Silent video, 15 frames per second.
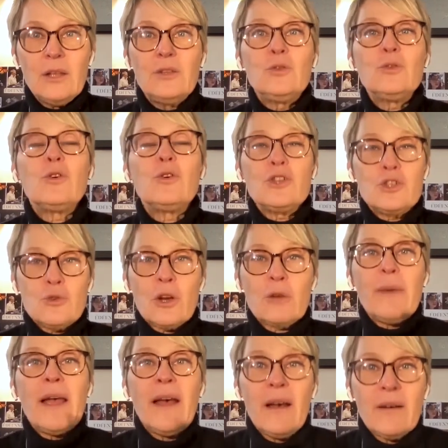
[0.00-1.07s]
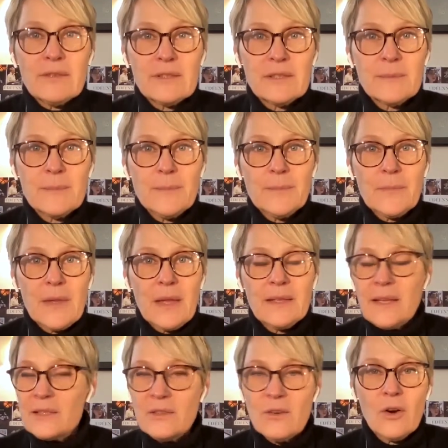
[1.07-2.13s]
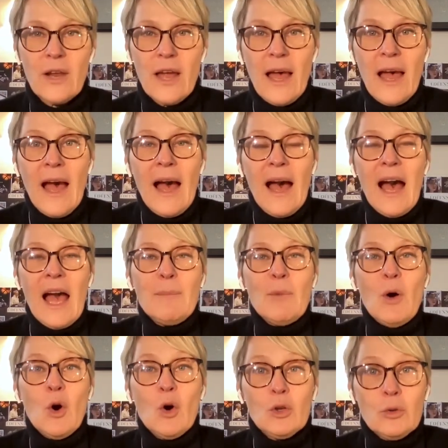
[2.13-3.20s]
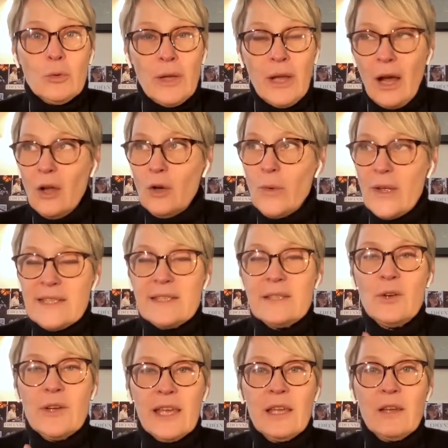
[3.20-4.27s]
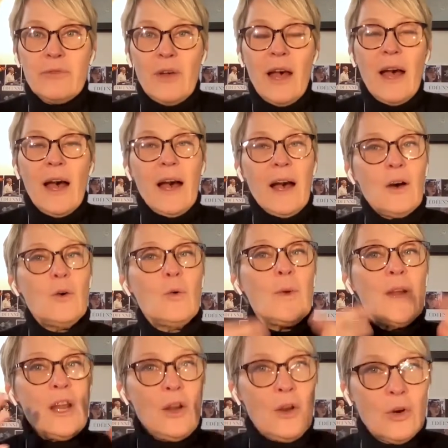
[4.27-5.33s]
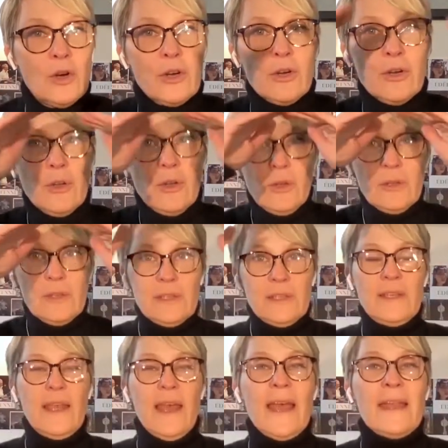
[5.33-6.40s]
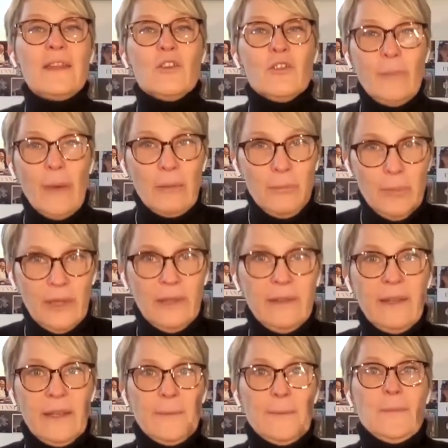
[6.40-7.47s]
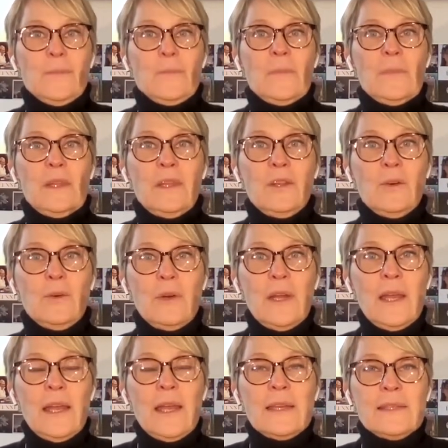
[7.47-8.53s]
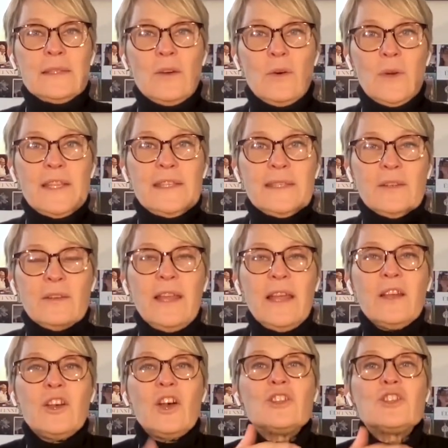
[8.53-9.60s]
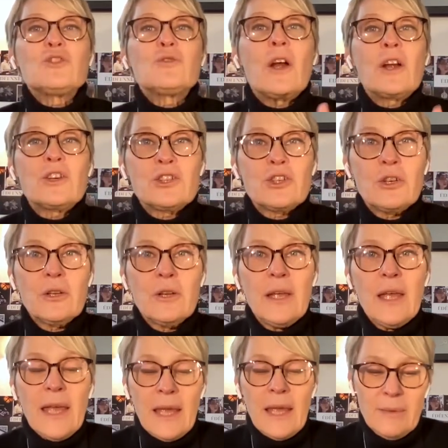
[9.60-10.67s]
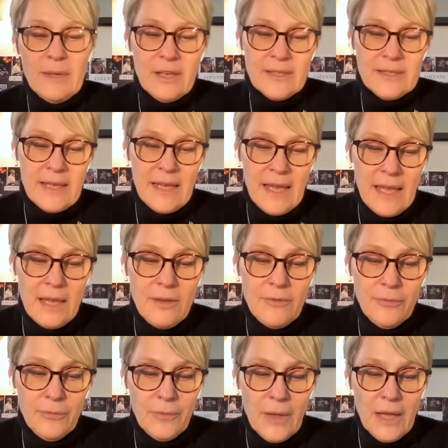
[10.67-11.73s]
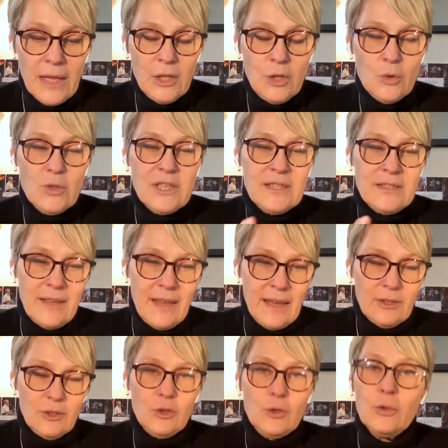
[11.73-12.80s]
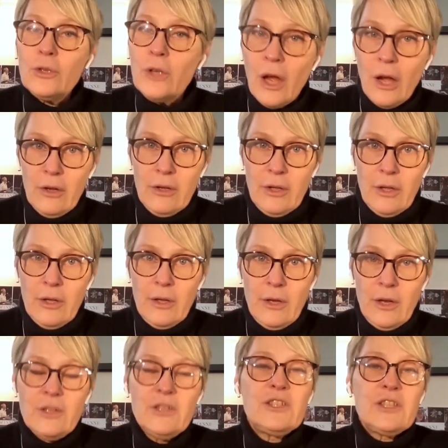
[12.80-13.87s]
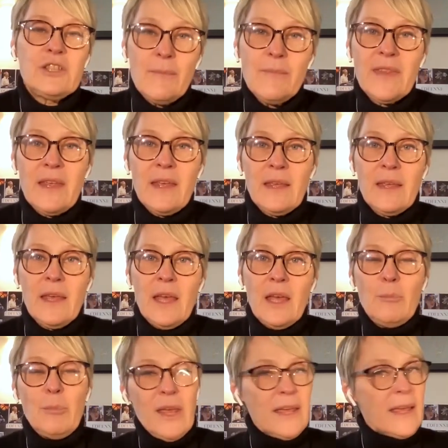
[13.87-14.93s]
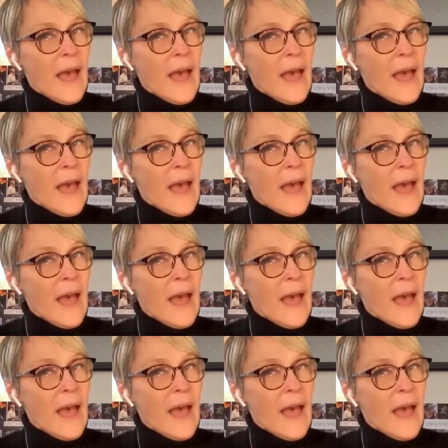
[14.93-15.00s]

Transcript: to construct my house. That's all. I'm always looking at how will look the end of my building, So it's only a construction, because if you stay too long on something, being